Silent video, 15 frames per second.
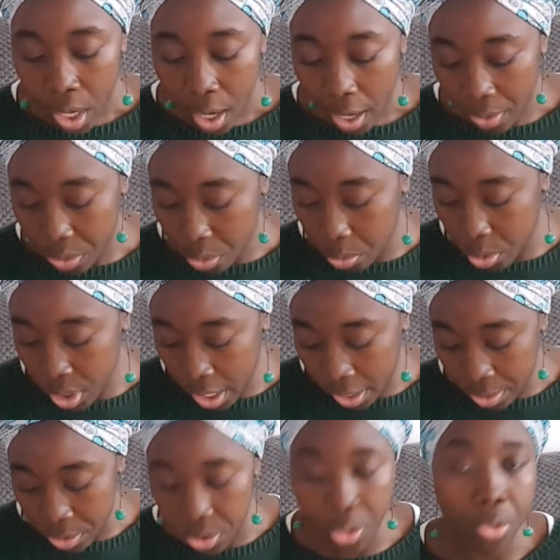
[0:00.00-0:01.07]
I thought
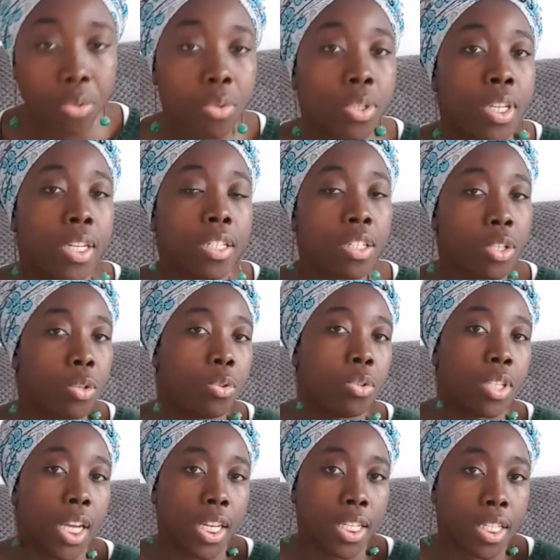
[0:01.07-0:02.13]
I'd use it to
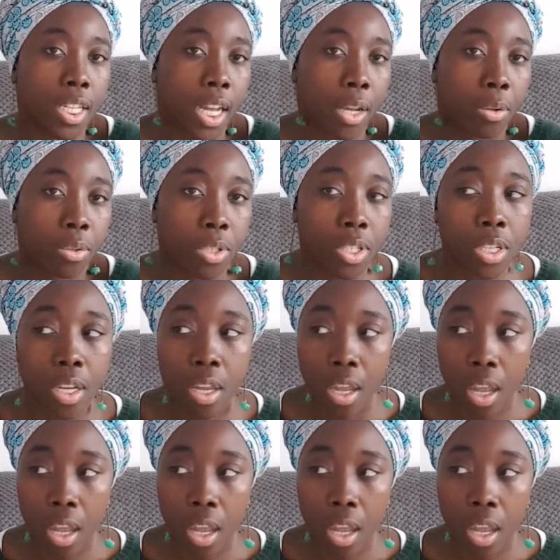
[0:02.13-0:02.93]
test out,